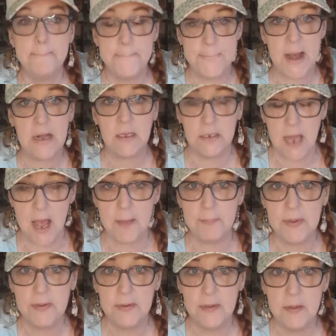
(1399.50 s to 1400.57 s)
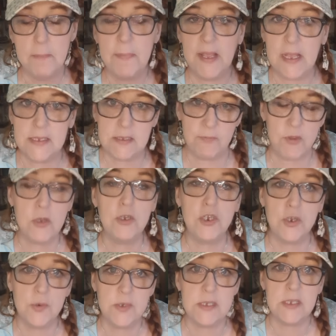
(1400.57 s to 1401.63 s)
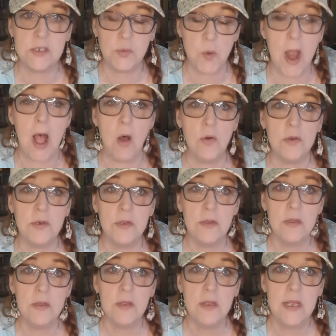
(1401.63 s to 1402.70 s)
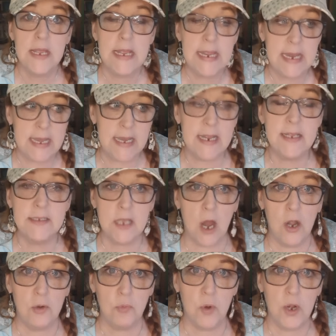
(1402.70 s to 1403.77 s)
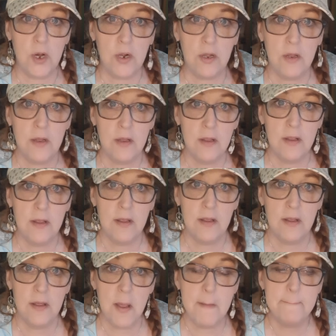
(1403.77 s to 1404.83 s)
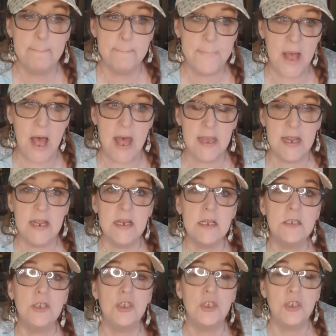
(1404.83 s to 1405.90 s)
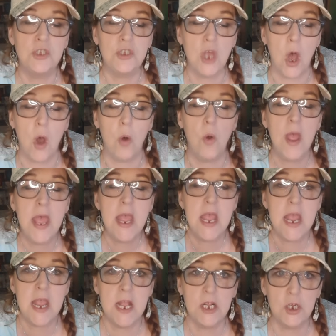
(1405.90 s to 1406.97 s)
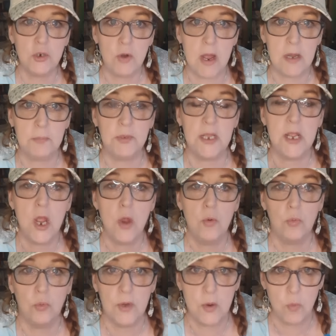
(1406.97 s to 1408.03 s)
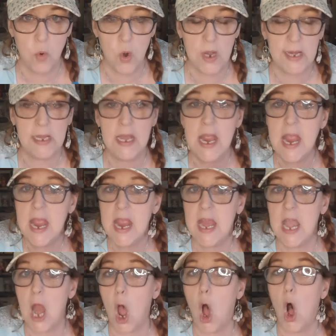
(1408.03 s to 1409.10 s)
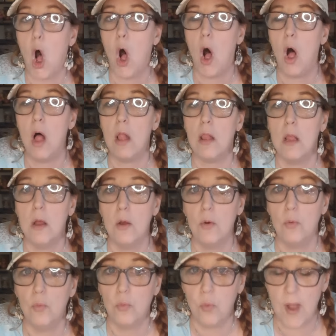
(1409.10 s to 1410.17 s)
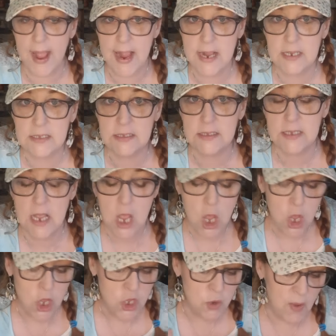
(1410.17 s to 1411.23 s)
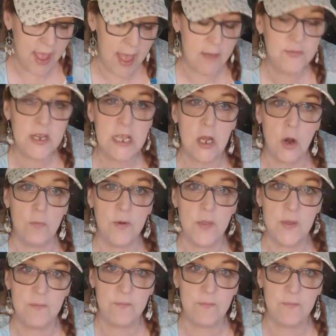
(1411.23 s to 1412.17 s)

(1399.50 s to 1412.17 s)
buckle up, because if you choose this route, it is hard work, but it is so incredibly rewarding in all ways. You have to get over the